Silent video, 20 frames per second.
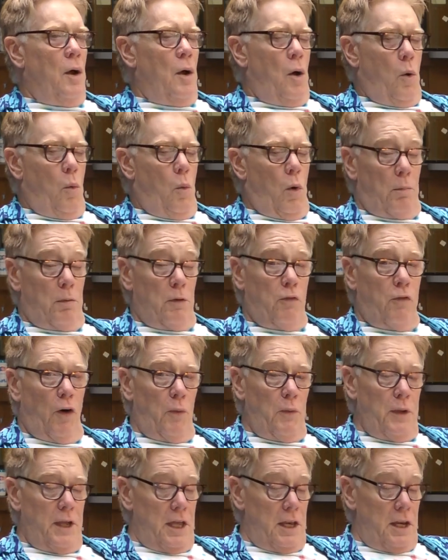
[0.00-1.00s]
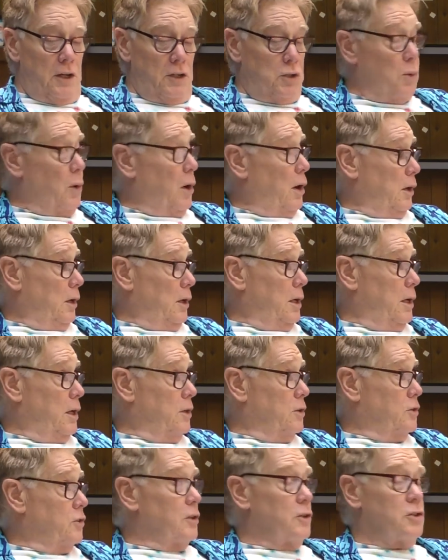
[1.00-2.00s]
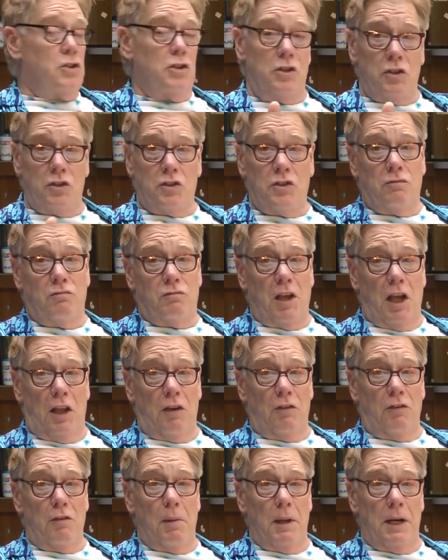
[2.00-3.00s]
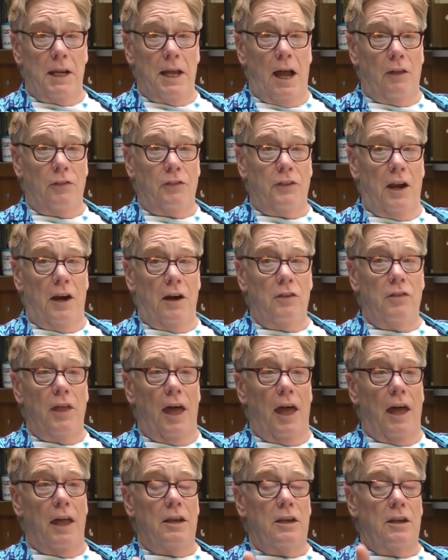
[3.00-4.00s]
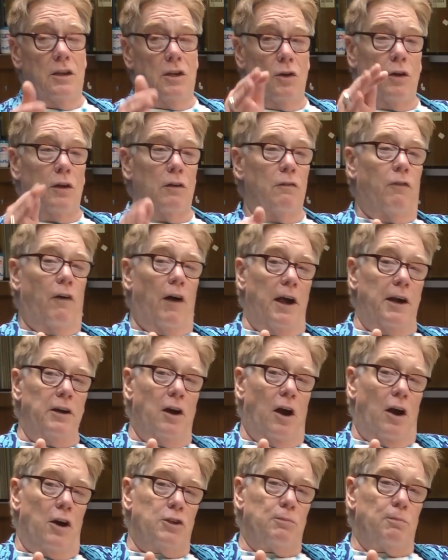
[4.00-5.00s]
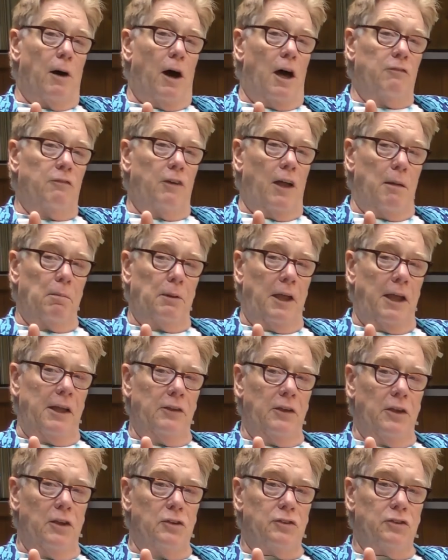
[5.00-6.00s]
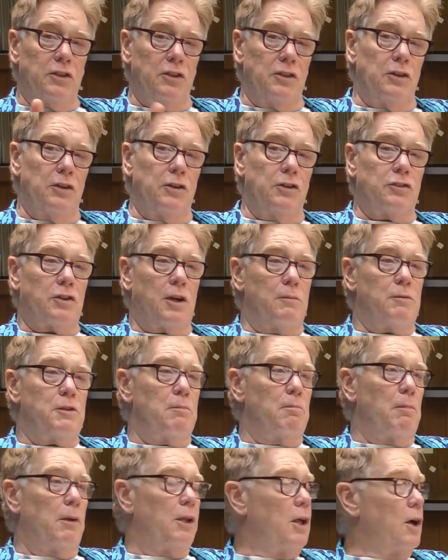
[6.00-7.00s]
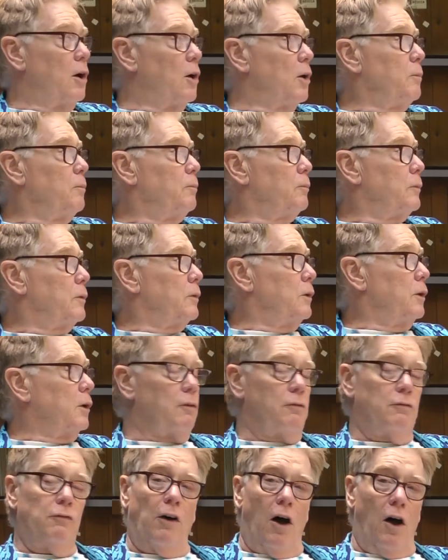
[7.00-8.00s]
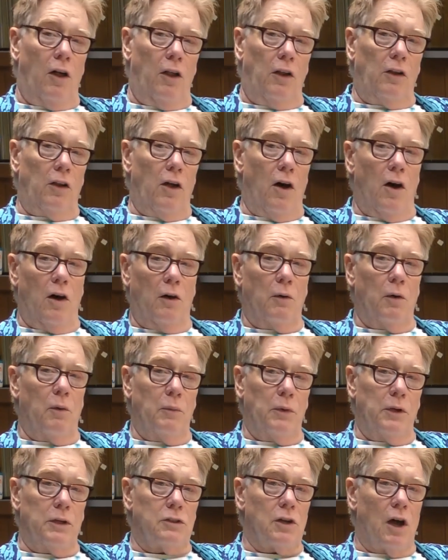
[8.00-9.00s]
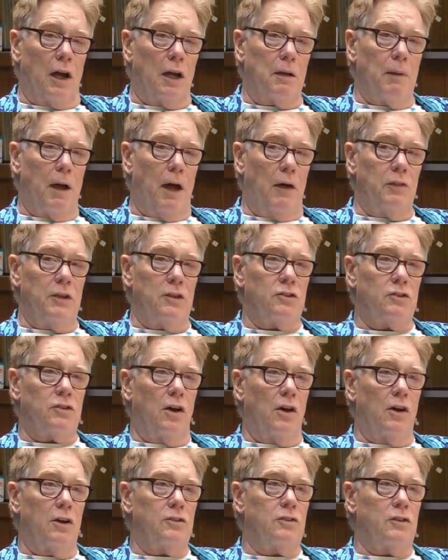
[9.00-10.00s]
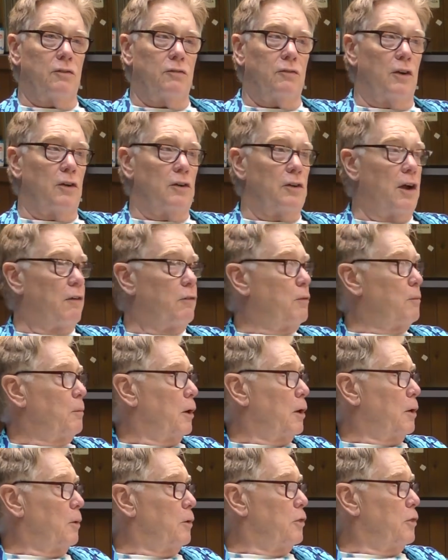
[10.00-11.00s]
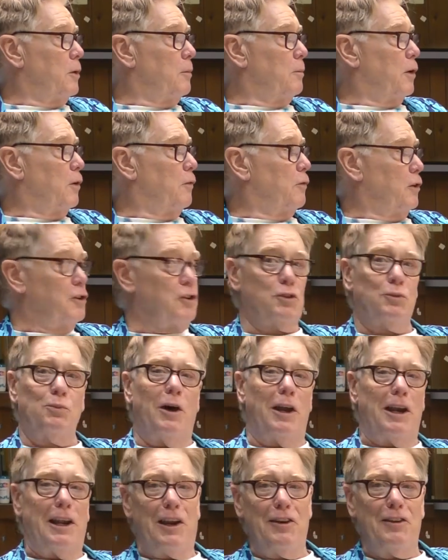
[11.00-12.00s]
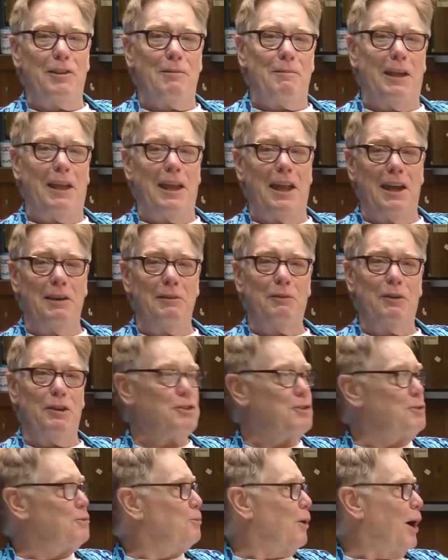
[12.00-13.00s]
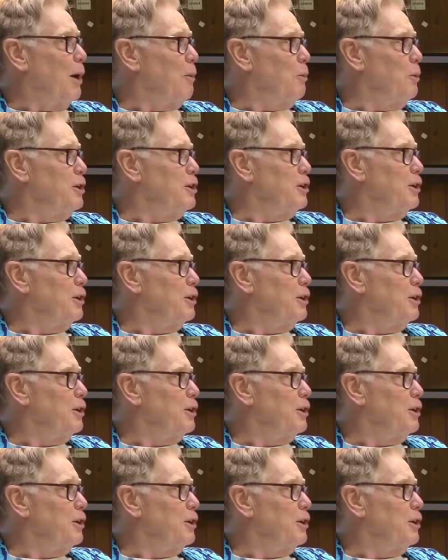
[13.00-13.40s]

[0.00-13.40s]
well before we get into our list I should just tell everybody out there that you can find our Spotify playlists in the description below you can follow along when we talk about these songs if you're not familiar with them or if you just want to hear them again, which why wouldn't